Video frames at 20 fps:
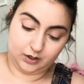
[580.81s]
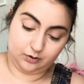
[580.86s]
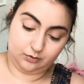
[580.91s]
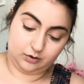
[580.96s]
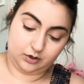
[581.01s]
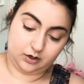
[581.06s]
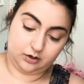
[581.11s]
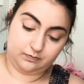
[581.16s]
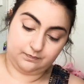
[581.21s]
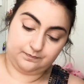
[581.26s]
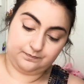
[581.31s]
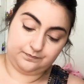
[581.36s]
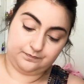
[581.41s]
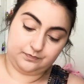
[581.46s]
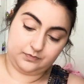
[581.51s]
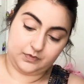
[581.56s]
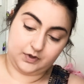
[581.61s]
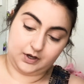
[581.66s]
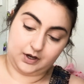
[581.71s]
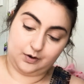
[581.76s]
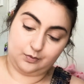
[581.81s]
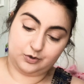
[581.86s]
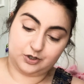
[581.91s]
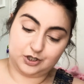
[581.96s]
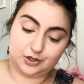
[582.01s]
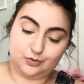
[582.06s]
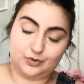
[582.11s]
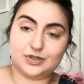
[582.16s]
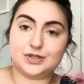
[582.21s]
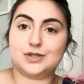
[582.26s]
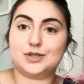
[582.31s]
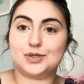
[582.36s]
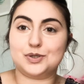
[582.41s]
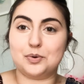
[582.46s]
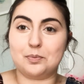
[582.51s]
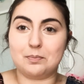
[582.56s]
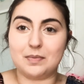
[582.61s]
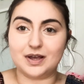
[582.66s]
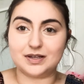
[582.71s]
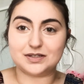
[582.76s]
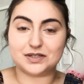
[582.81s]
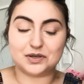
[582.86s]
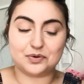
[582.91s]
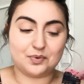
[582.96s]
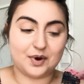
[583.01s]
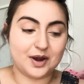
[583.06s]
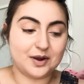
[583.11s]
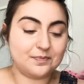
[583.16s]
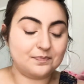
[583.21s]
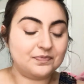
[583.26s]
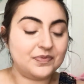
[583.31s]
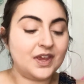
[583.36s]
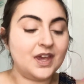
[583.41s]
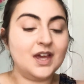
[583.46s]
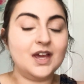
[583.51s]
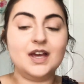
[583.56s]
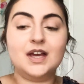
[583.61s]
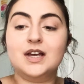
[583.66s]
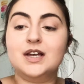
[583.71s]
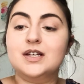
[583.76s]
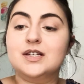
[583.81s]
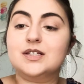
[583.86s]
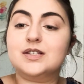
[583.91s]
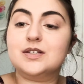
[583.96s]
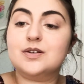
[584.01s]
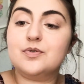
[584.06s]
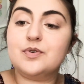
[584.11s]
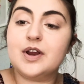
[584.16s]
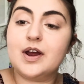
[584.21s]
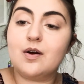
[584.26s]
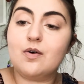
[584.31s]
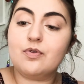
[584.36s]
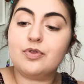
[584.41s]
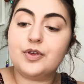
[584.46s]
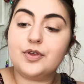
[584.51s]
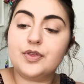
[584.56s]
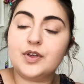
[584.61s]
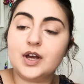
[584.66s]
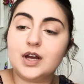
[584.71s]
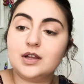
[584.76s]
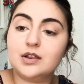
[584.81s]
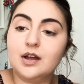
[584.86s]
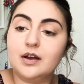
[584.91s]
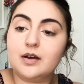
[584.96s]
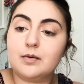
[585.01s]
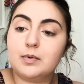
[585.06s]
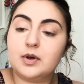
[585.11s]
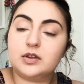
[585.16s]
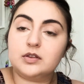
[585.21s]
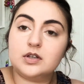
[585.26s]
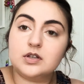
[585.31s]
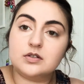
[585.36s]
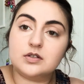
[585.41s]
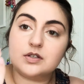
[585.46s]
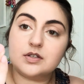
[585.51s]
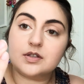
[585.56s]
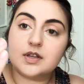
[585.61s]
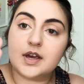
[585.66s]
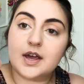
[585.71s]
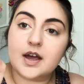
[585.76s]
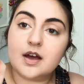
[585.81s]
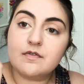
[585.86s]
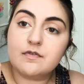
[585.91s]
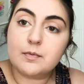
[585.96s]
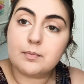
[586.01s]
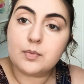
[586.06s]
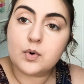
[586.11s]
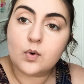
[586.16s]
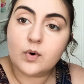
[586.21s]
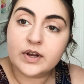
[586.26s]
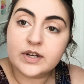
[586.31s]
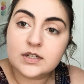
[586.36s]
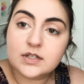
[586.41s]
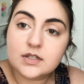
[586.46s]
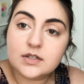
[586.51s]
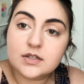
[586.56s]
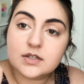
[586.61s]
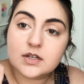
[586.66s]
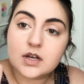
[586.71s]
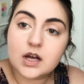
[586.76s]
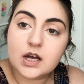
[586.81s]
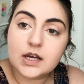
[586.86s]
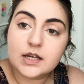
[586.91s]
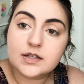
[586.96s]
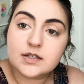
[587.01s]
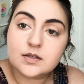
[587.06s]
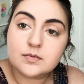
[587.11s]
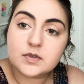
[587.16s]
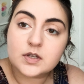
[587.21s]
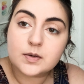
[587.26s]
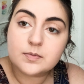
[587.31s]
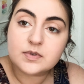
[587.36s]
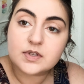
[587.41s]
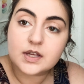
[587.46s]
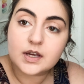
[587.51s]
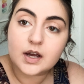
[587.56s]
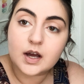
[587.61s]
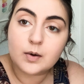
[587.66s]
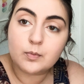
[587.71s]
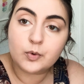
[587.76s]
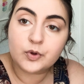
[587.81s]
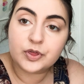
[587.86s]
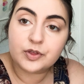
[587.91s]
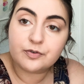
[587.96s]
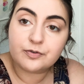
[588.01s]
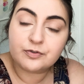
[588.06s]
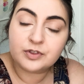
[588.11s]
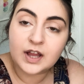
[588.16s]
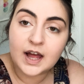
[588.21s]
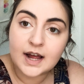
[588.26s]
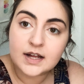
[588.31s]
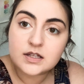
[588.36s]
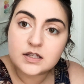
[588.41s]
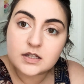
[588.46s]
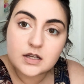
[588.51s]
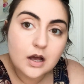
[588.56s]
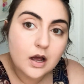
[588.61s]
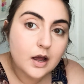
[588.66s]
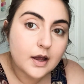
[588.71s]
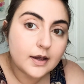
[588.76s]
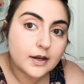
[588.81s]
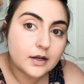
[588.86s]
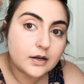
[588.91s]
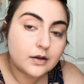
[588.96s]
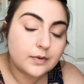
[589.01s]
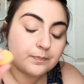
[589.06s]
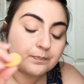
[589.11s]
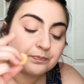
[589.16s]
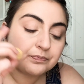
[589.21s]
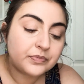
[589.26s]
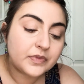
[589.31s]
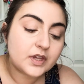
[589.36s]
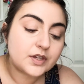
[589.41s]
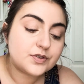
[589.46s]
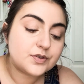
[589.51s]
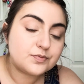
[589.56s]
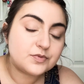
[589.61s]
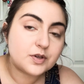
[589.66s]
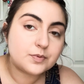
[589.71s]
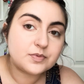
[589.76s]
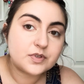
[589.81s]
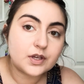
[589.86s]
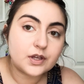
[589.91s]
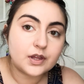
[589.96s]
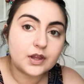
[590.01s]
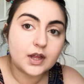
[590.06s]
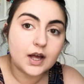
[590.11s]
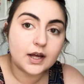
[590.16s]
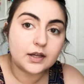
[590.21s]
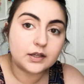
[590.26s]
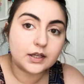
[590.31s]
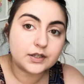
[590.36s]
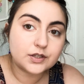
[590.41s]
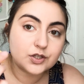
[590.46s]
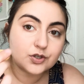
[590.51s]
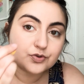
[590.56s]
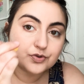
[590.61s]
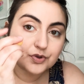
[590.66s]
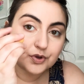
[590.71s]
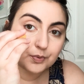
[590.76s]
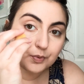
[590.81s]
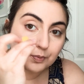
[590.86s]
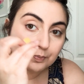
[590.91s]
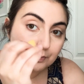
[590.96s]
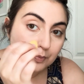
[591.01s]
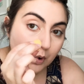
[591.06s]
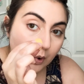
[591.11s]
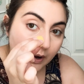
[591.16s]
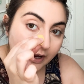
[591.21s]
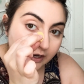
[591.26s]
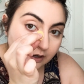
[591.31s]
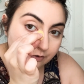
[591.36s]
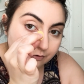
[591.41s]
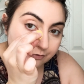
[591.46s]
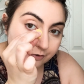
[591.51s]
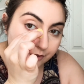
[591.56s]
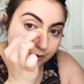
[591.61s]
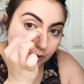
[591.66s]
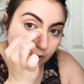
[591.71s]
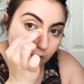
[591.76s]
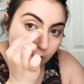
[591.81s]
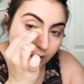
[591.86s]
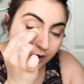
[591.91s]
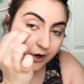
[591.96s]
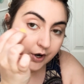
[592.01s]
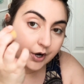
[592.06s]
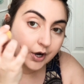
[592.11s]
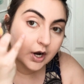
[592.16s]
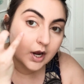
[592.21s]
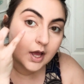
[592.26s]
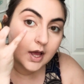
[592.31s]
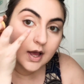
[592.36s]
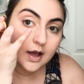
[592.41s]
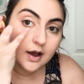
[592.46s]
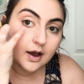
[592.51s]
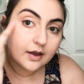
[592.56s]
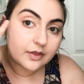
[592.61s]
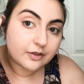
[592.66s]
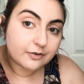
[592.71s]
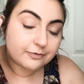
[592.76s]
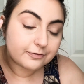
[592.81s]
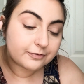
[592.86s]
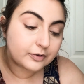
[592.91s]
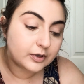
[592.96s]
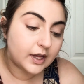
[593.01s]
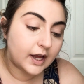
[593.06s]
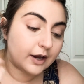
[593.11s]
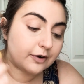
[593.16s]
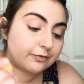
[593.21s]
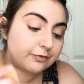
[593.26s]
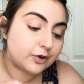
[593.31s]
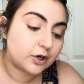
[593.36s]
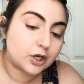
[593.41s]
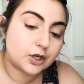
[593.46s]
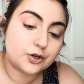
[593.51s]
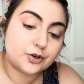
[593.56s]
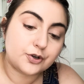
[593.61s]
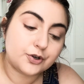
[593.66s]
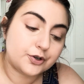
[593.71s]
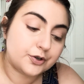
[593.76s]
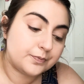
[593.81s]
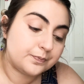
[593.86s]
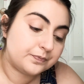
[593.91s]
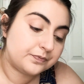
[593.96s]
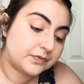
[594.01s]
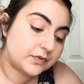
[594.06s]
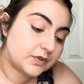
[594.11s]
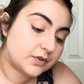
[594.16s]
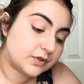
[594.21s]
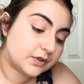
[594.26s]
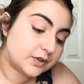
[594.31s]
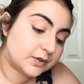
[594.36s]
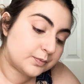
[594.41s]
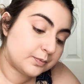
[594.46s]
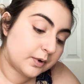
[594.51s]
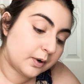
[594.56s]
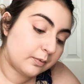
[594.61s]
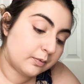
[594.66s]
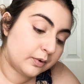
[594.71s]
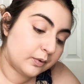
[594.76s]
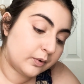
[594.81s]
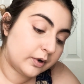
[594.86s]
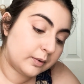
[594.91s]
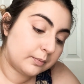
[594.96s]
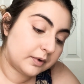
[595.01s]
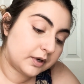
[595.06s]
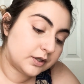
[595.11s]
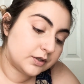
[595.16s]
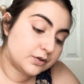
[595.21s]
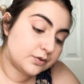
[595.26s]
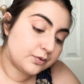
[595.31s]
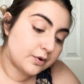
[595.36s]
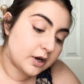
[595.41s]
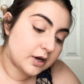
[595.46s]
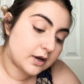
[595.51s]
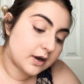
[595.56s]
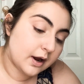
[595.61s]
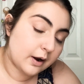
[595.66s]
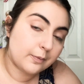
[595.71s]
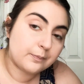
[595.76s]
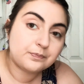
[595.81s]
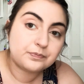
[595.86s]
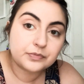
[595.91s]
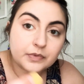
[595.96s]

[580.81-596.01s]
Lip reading: Okay, I wish it wasn't so messy, right? So now the thing I like about these is they have a pointed side. Sometimes they come with the flat side. Sometimes I like to use the point for the corner and the flat for under. So that's probably what I'm going to do right now.